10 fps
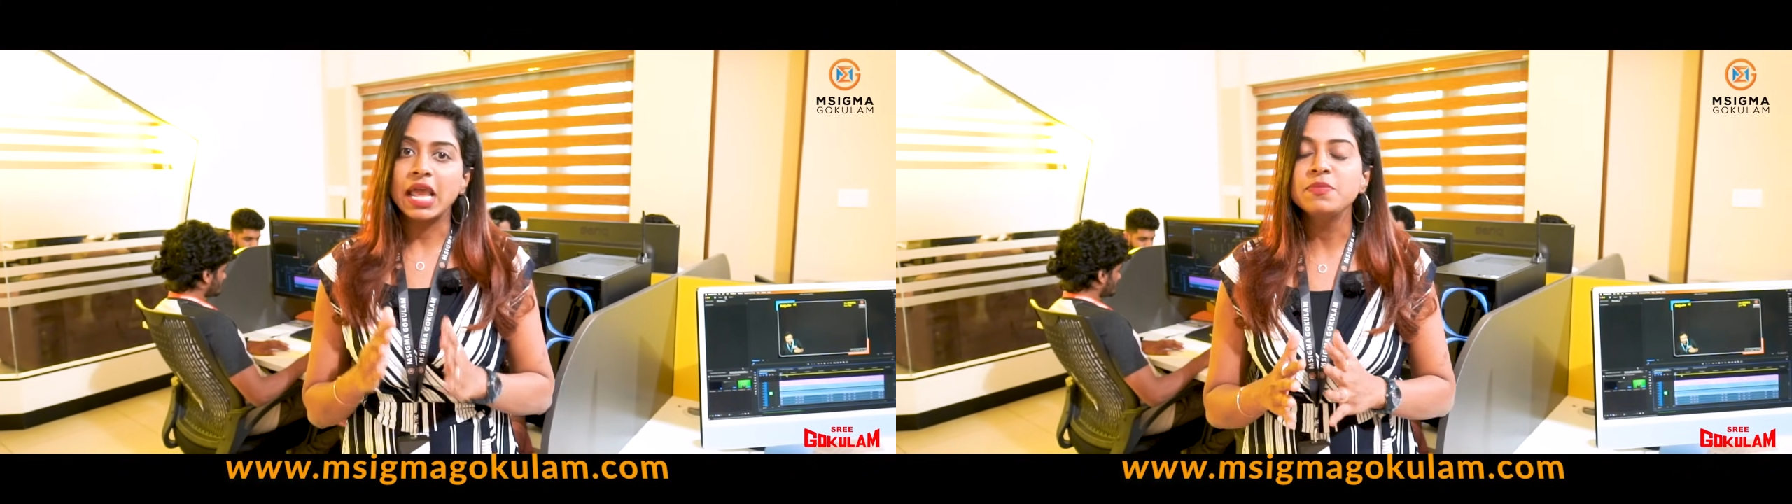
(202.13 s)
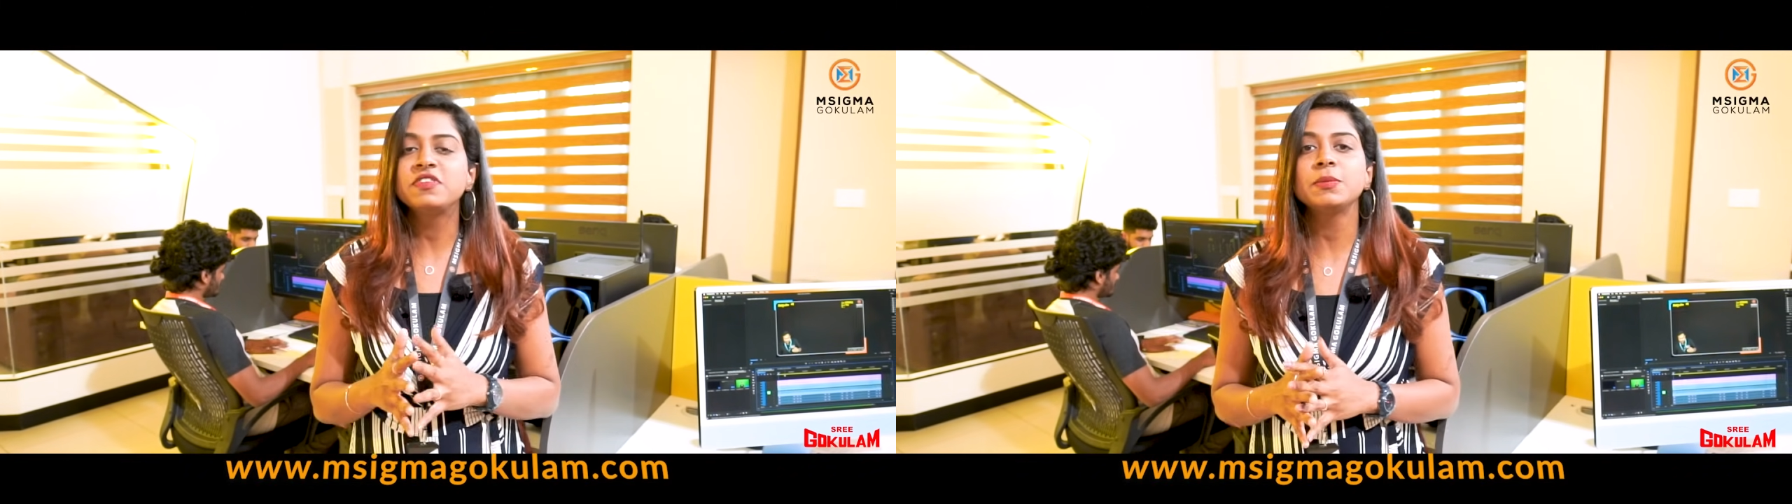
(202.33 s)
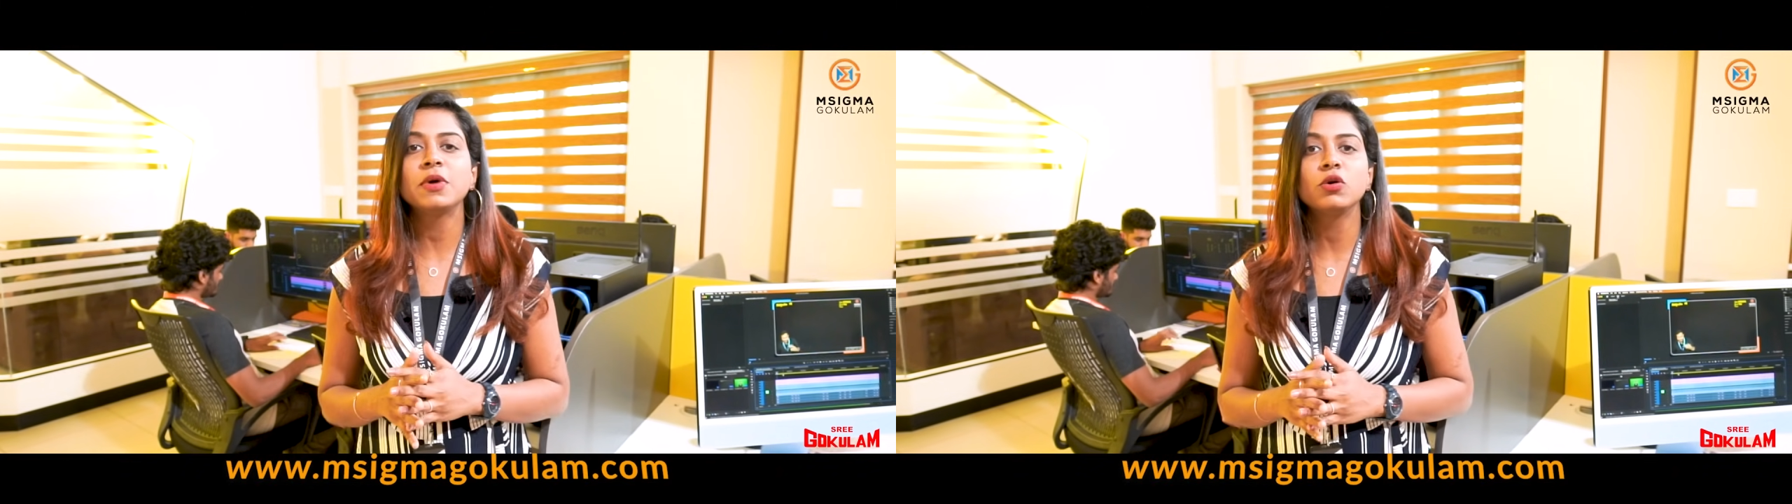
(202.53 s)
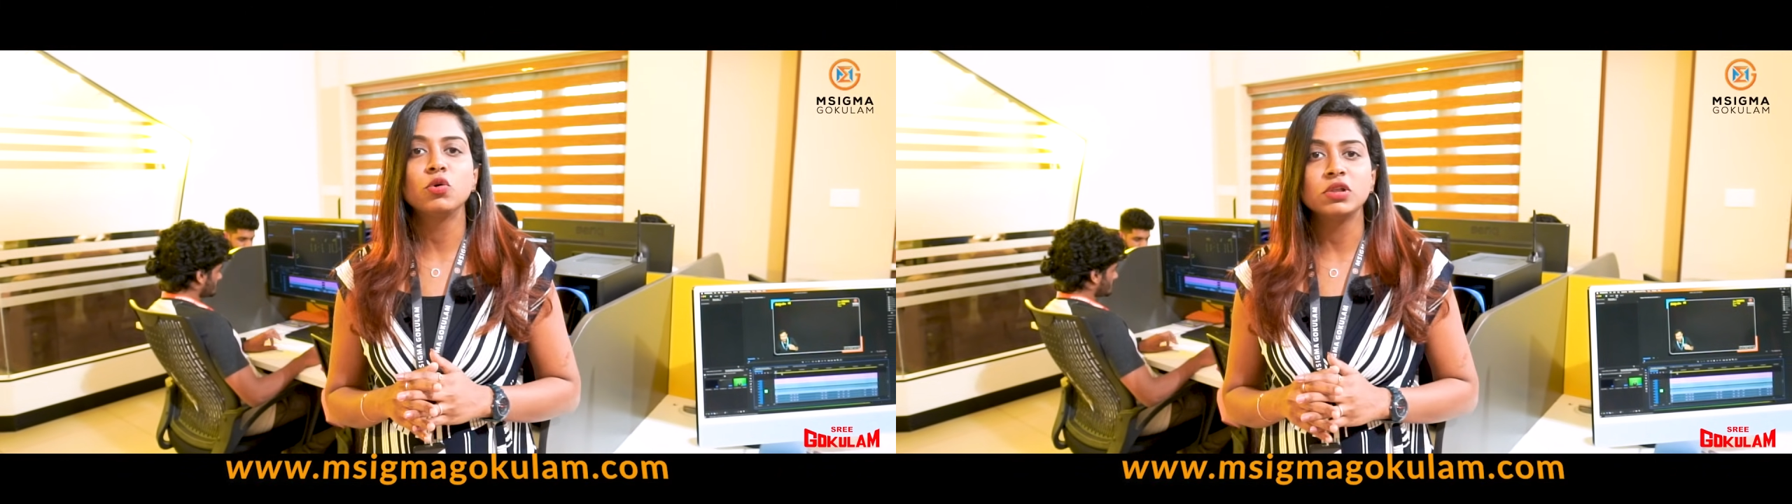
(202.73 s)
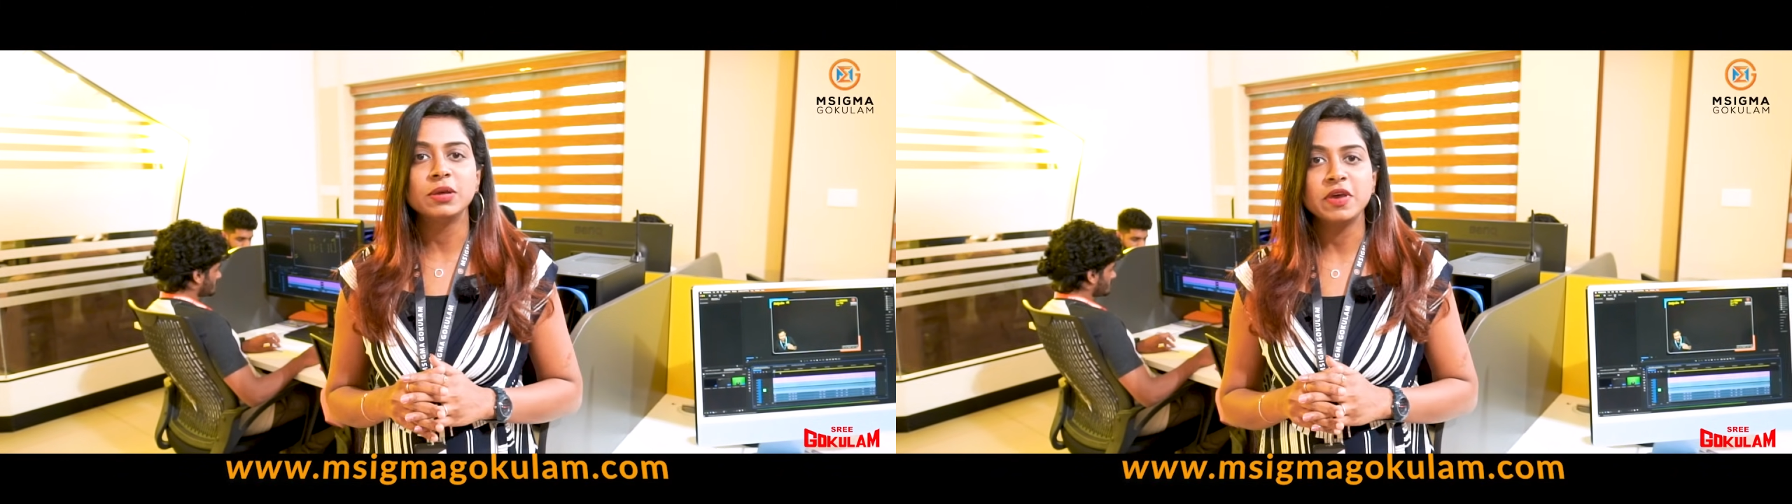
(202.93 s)
Msigma
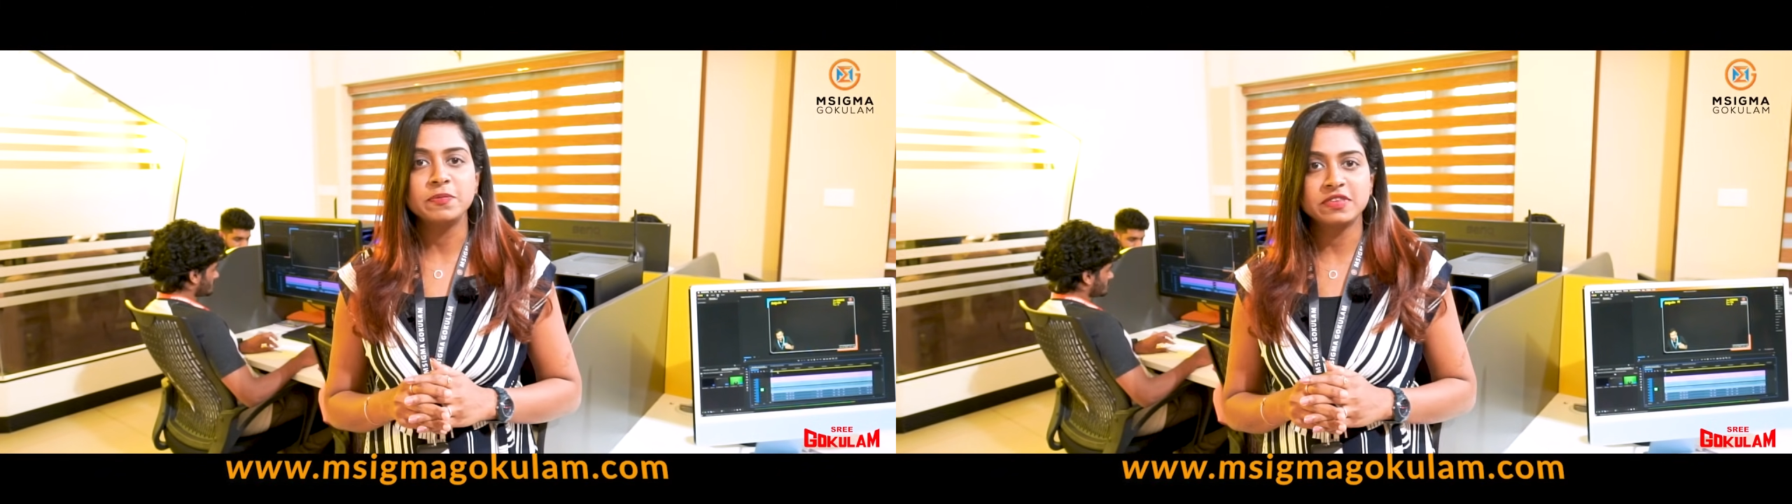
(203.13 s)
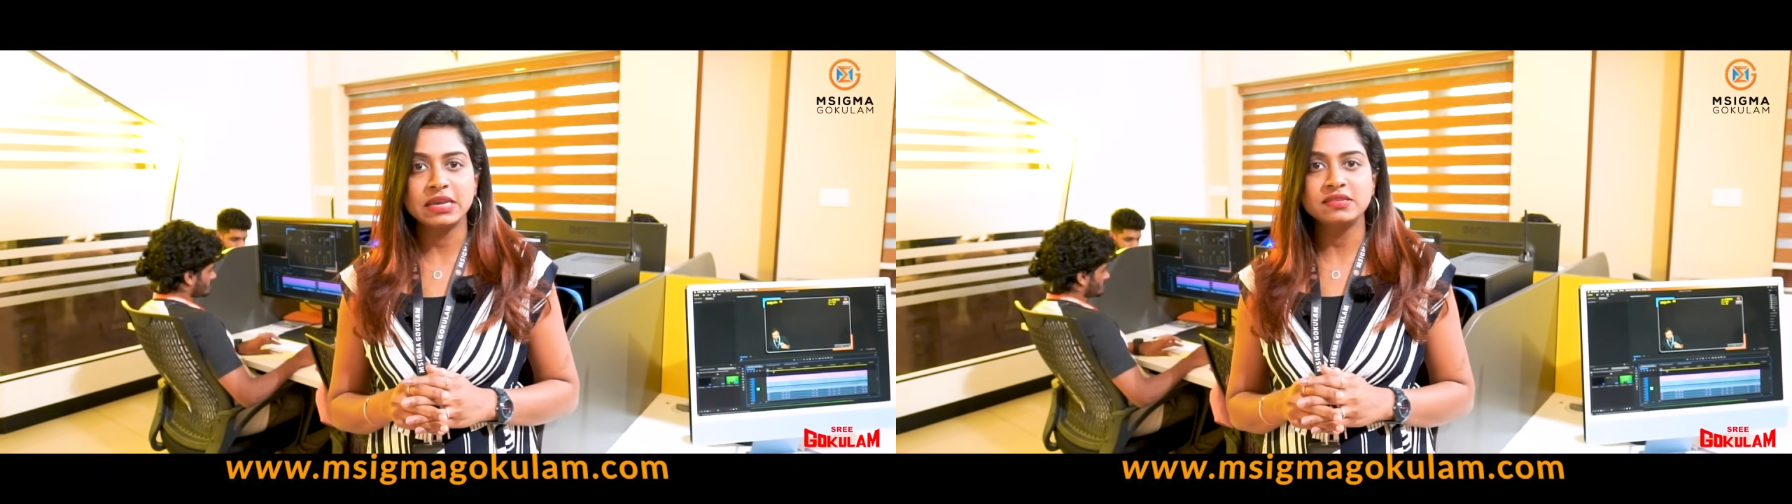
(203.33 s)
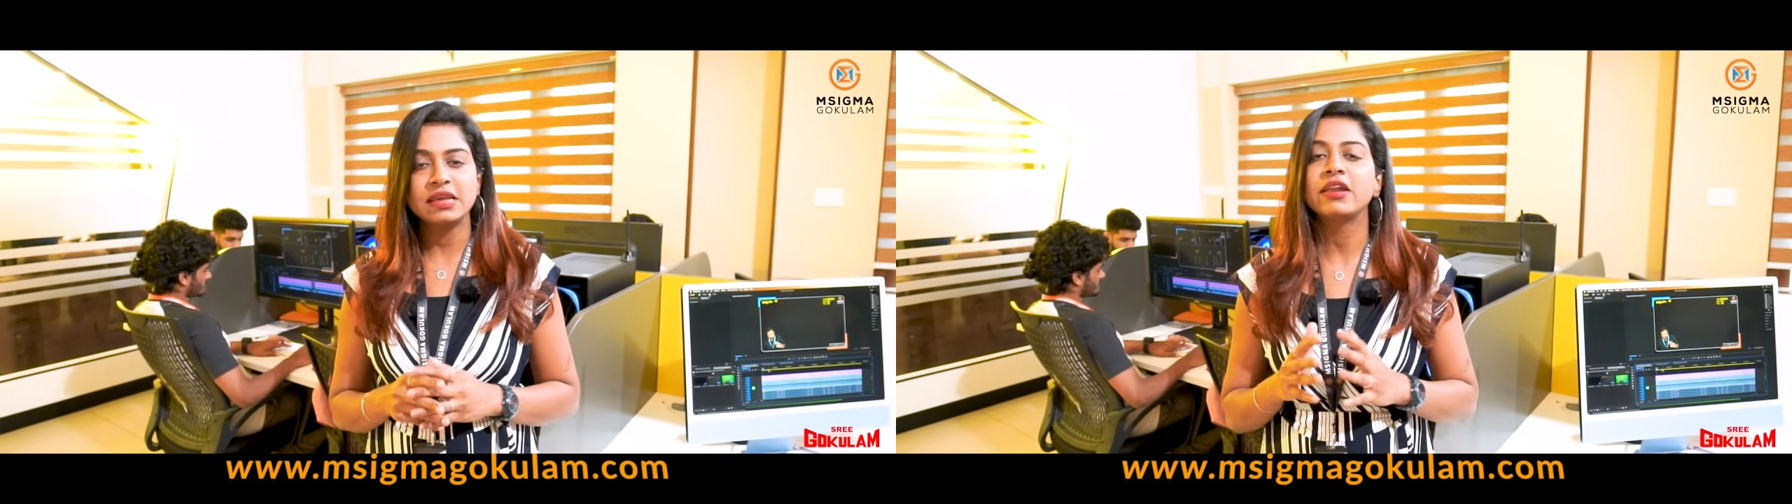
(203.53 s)
Gokulam website